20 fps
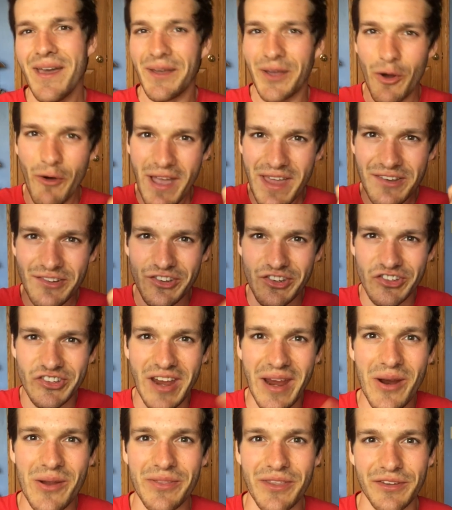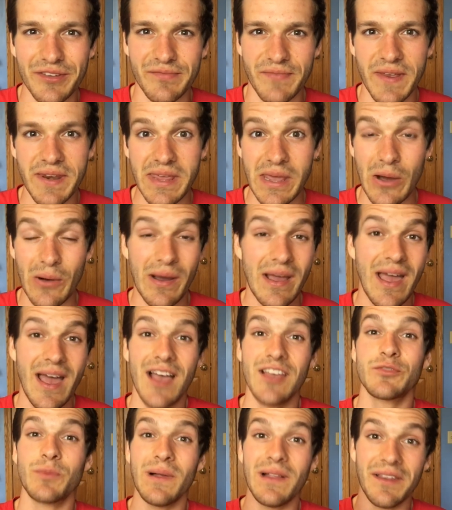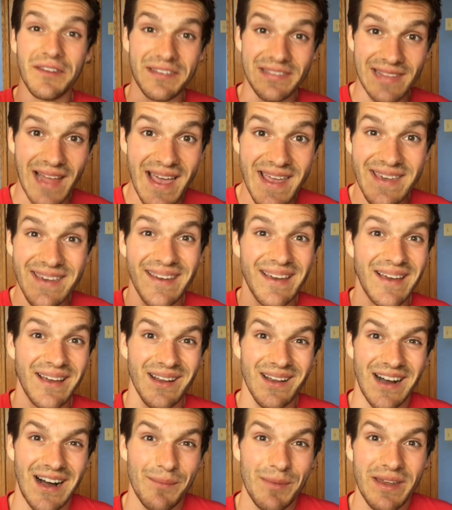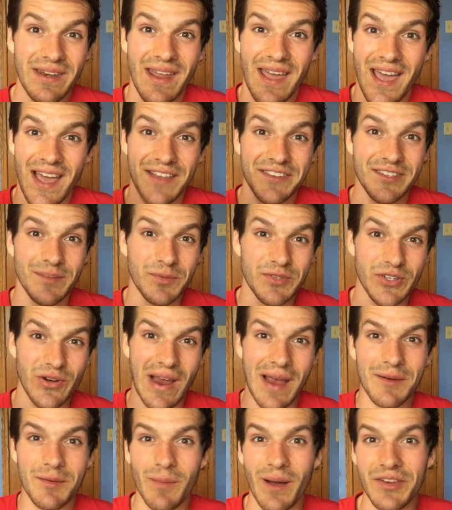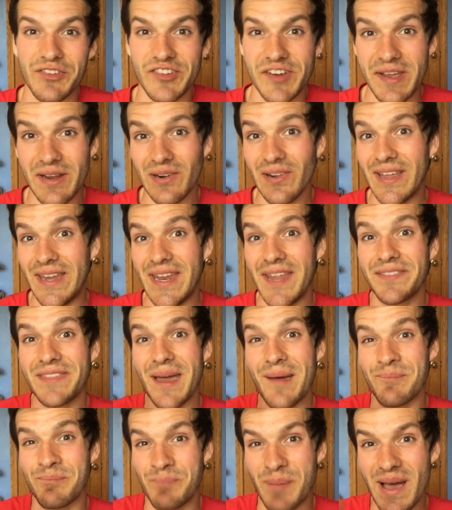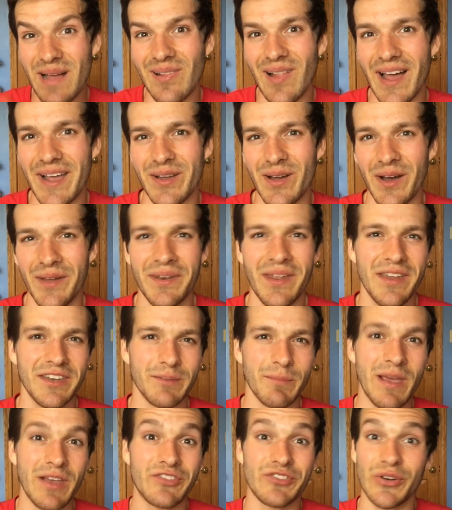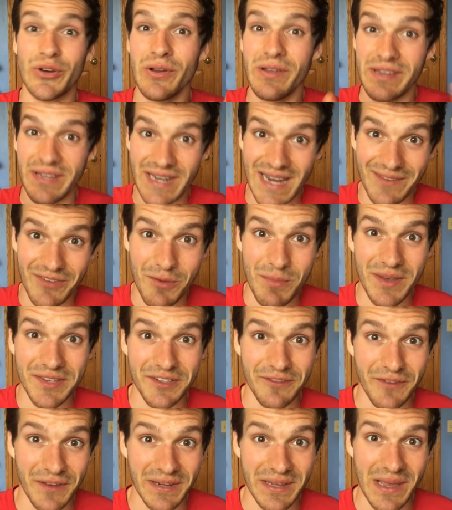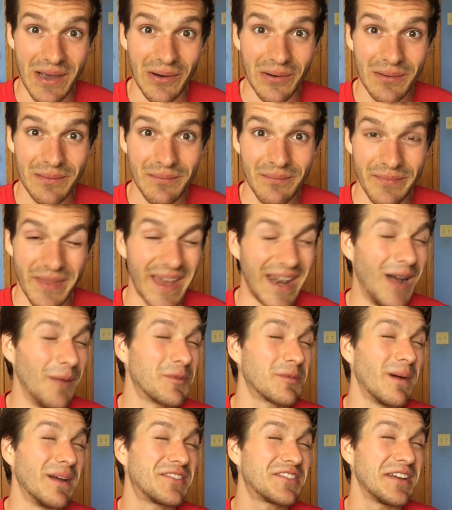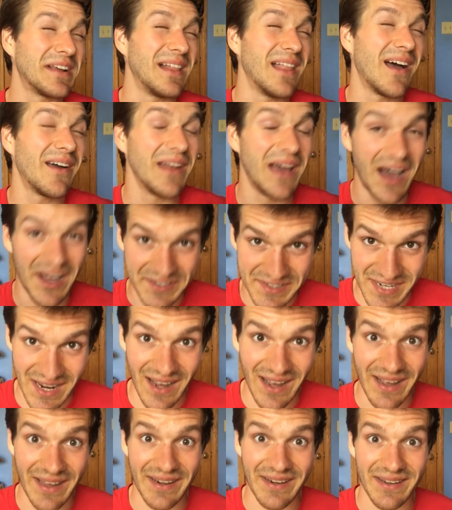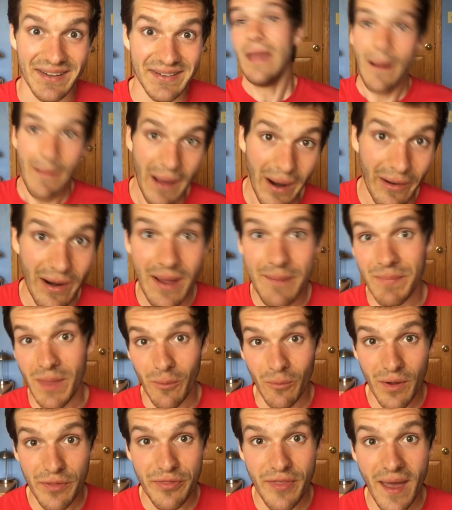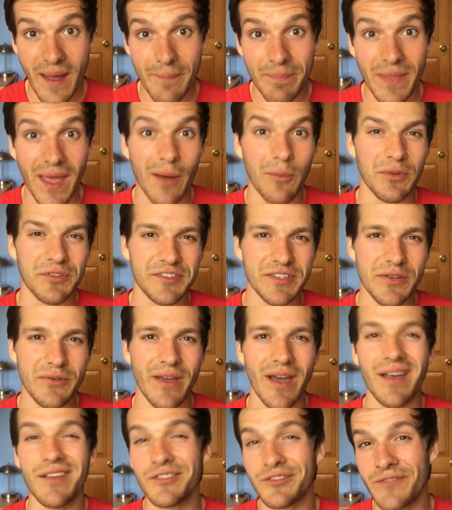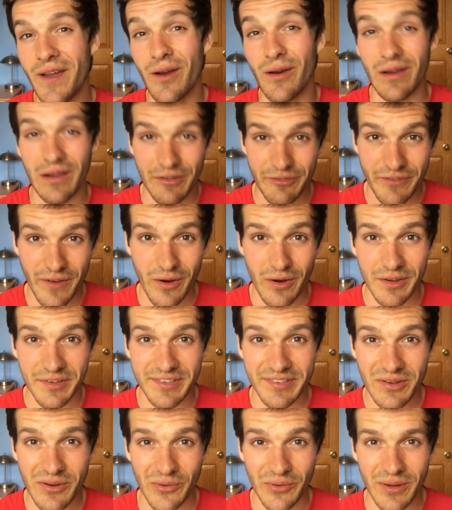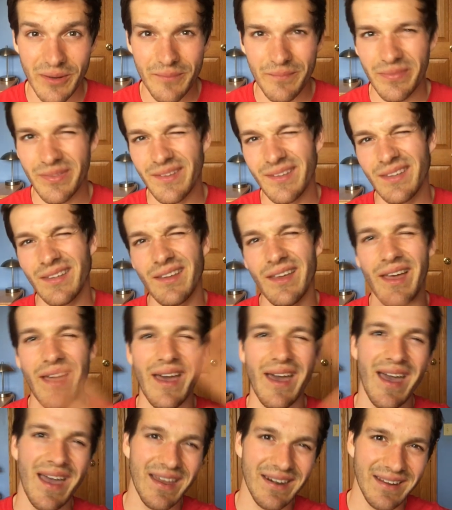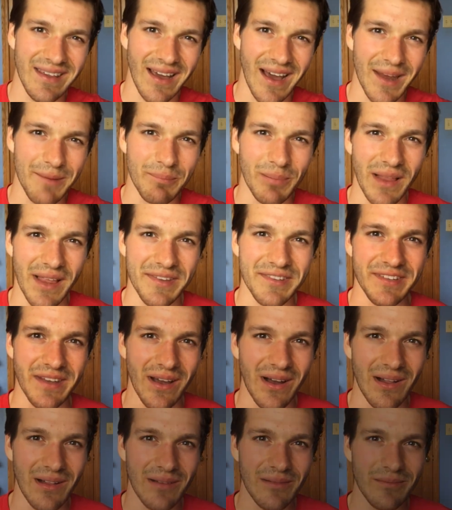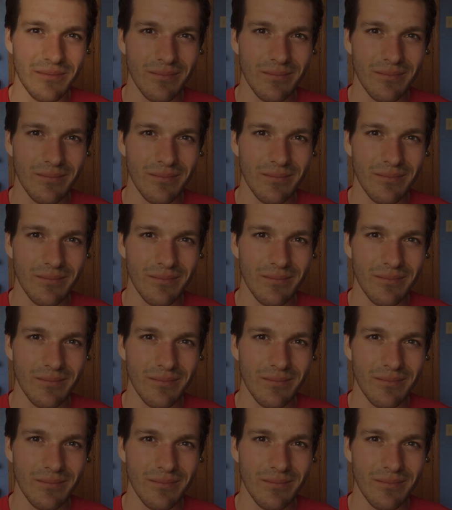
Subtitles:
go ahead and share this video, as well as like, comment, and subscribe to my channel and hit that bell icon to make sure you never miss a video. That helps my channel out a ton. All right, and with that, I will see you guys very, very soon. And God bless y'all.